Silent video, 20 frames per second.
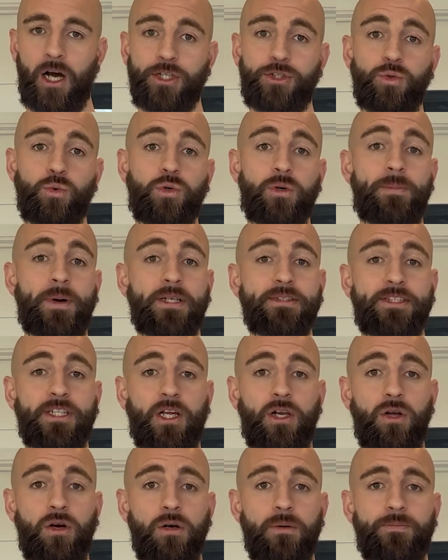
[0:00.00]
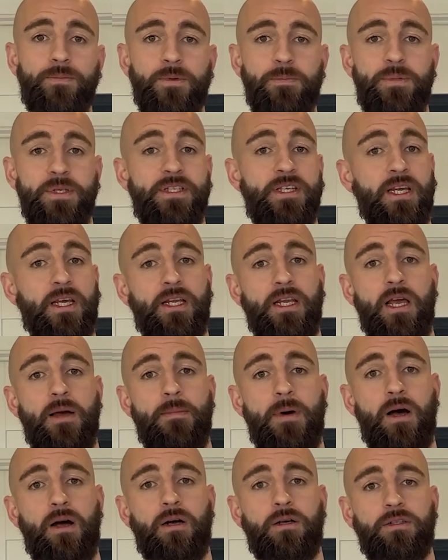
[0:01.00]
I talk about it a lot, particularly
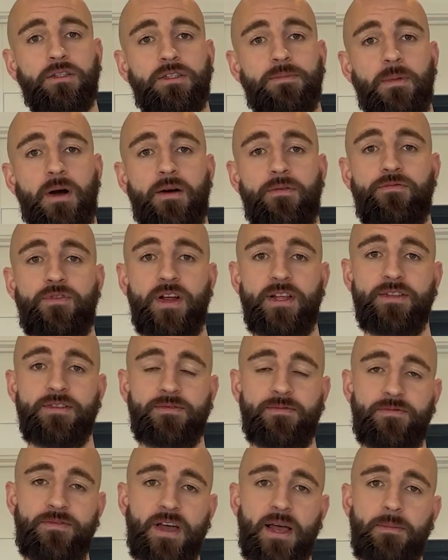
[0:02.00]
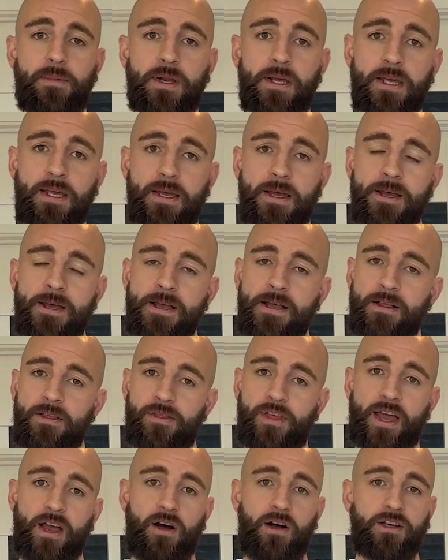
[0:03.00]
amongst my friends and family.
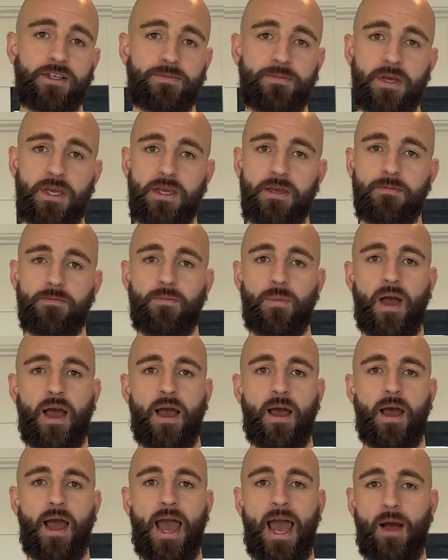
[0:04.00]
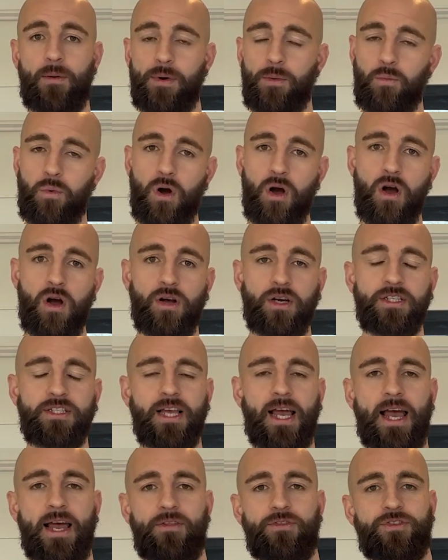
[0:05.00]
They ask me how it works
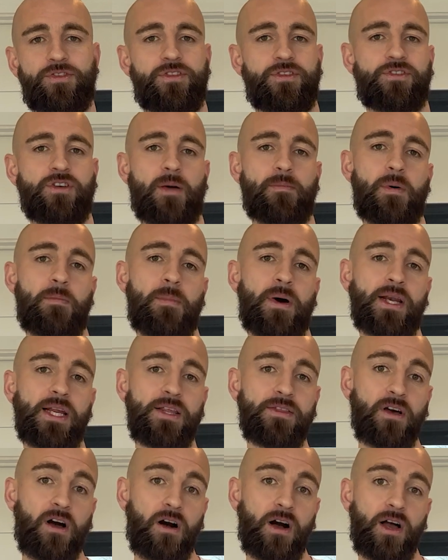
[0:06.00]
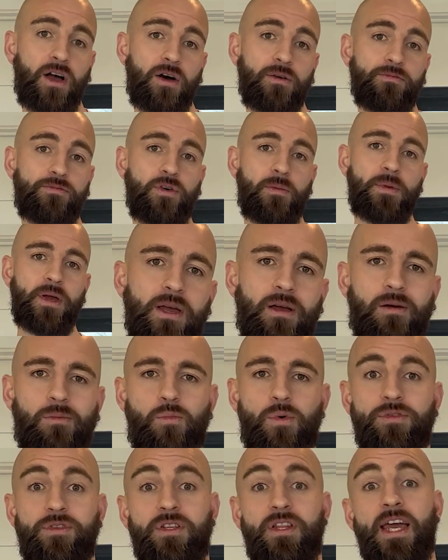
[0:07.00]
and the type of money that I earn from it,
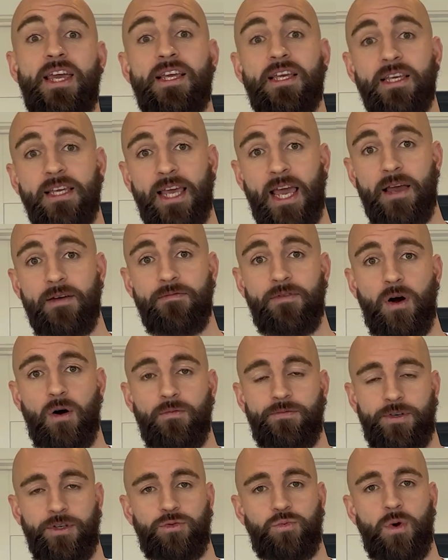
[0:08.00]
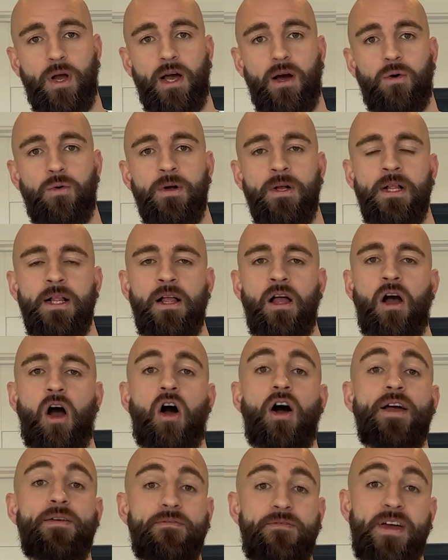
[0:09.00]
whether they can get involved as well.
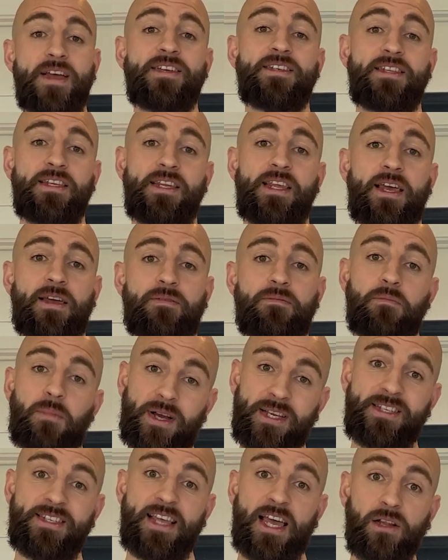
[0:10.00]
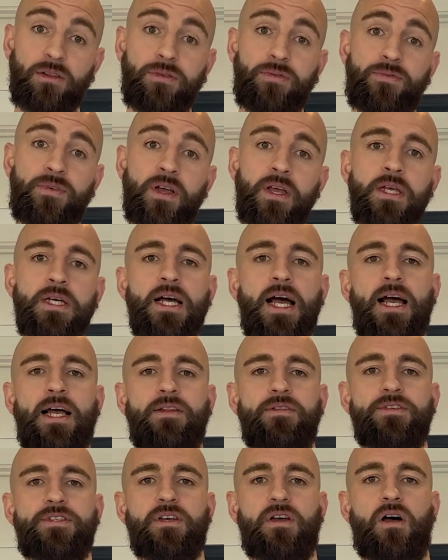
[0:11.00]
I invest in it myself,
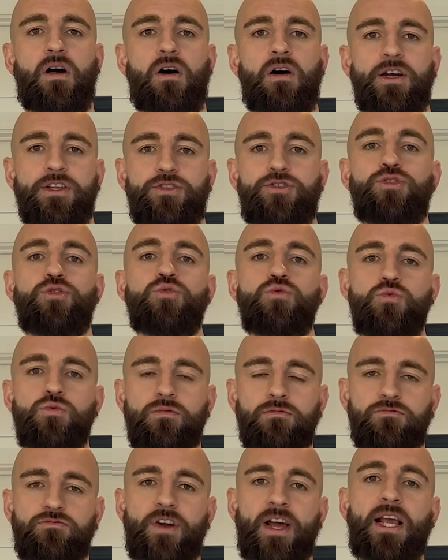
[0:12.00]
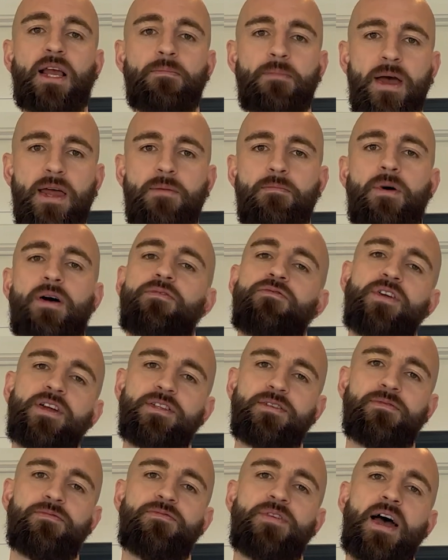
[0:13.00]
and I do recommend my
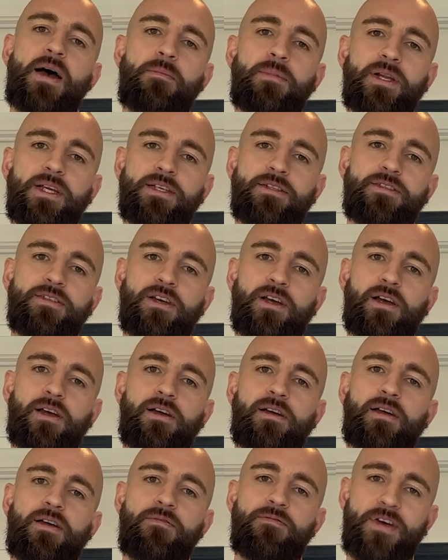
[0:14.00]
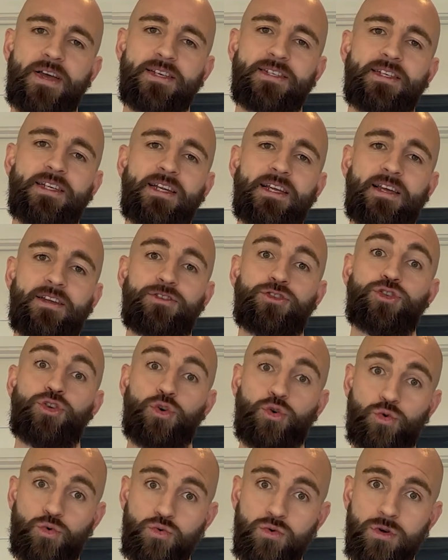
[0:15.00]
friends and family to invest in it
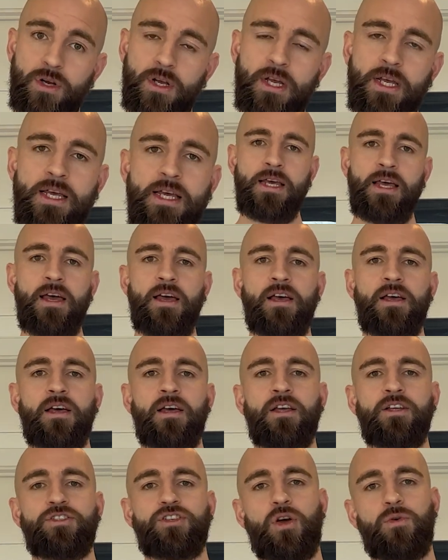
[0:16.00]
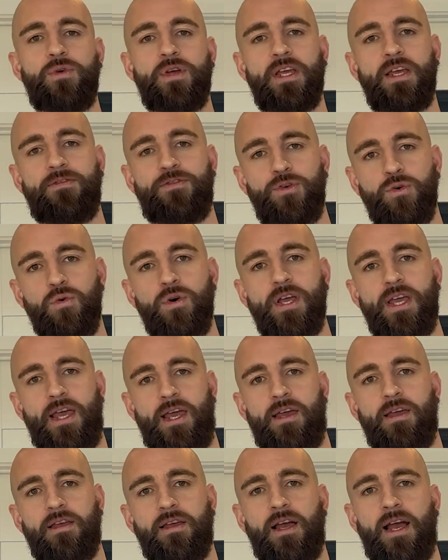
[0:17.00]
too. So if you're
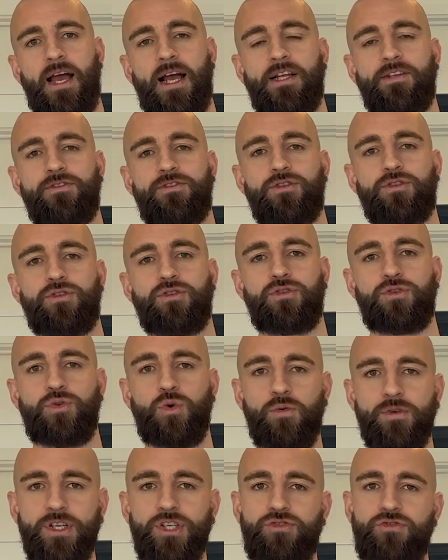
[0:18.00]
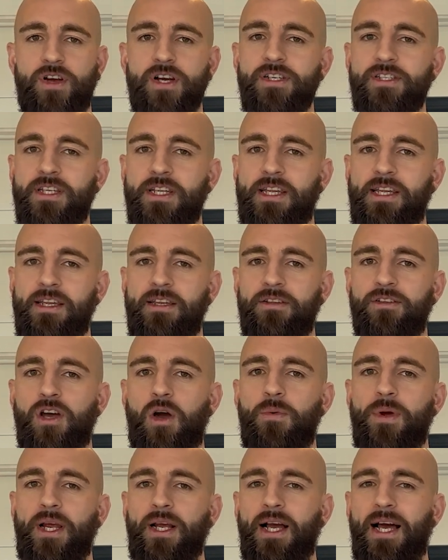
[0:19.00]
here and you're interested in
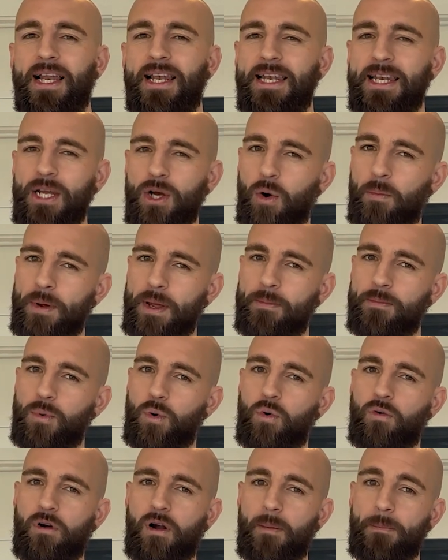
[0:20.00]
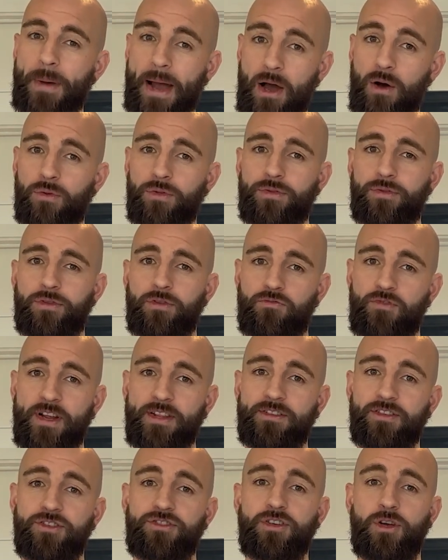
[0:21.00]
knowing a little bit more about the
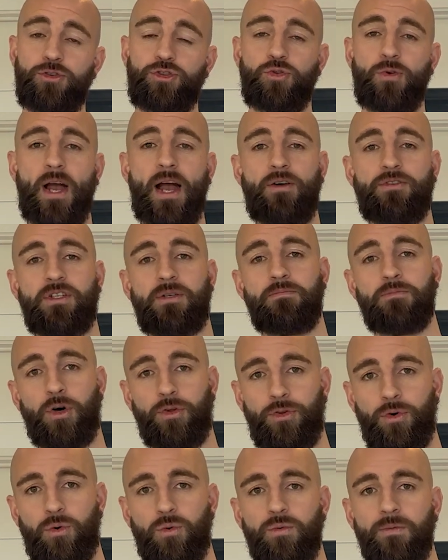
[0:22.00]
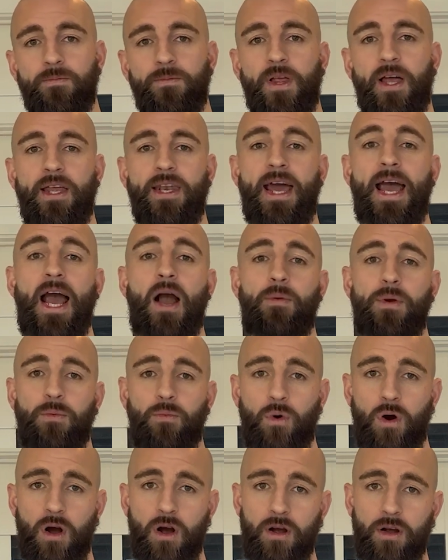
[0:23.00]
rent to social housing model and how it
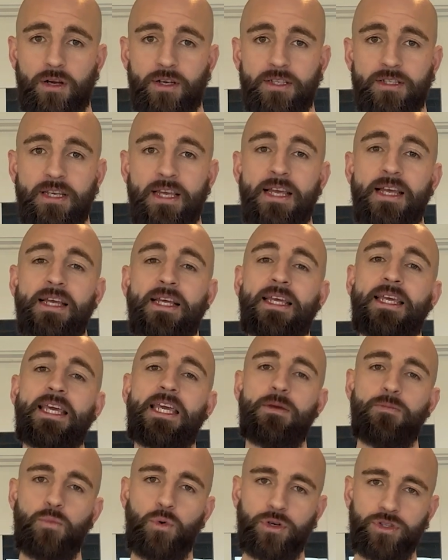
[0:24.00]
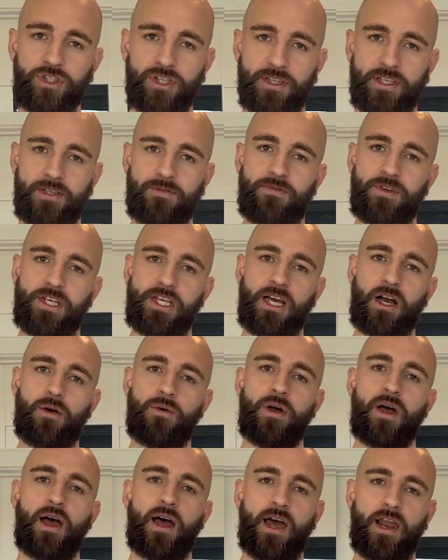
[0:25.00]
works, keep watching this video
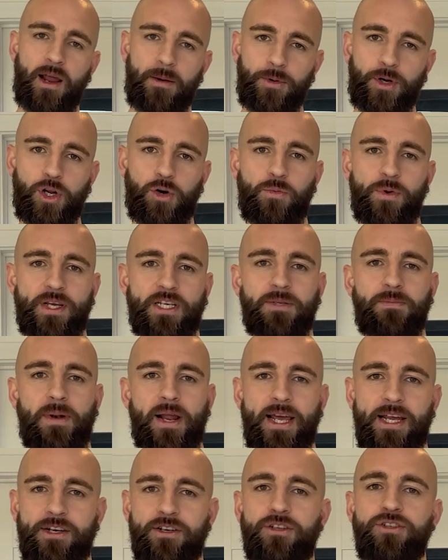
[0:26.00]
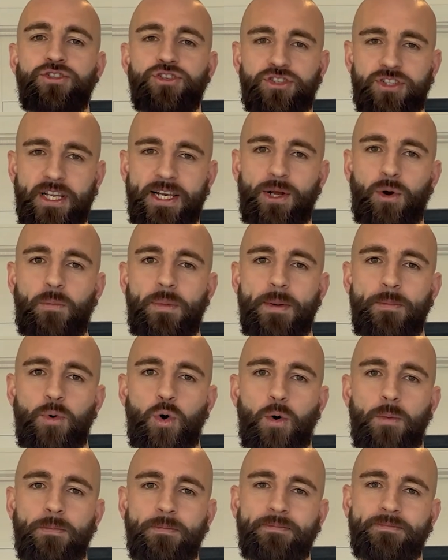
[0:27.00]
and I'm going to explain just a little bit
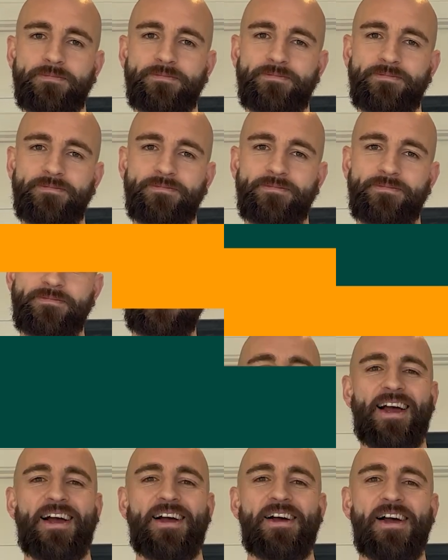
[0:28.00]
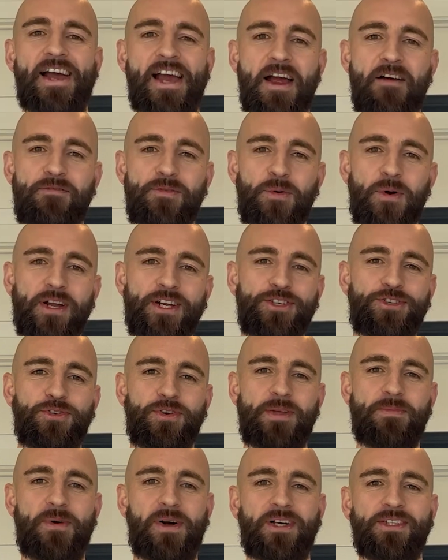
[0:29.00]
more. Hey everyone, it's
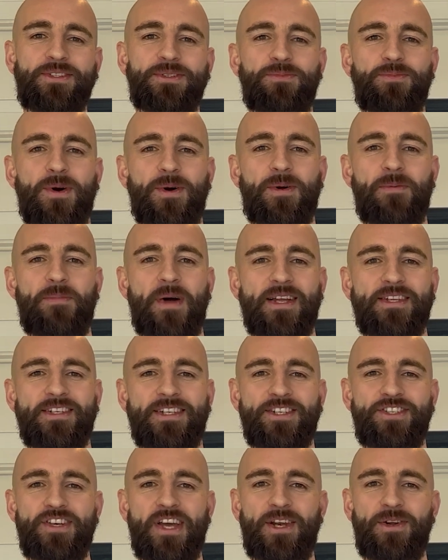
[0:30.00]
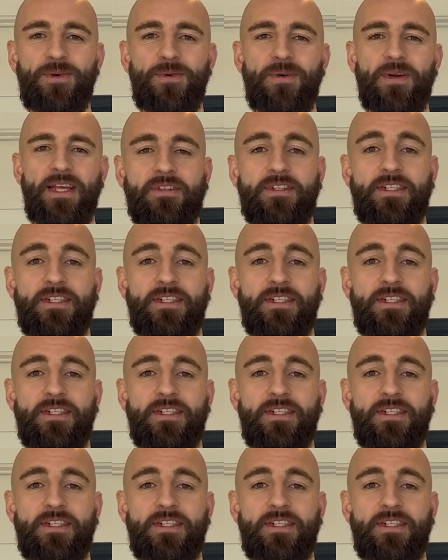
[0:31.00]
Johnny Marsden. Welcome back to the channel.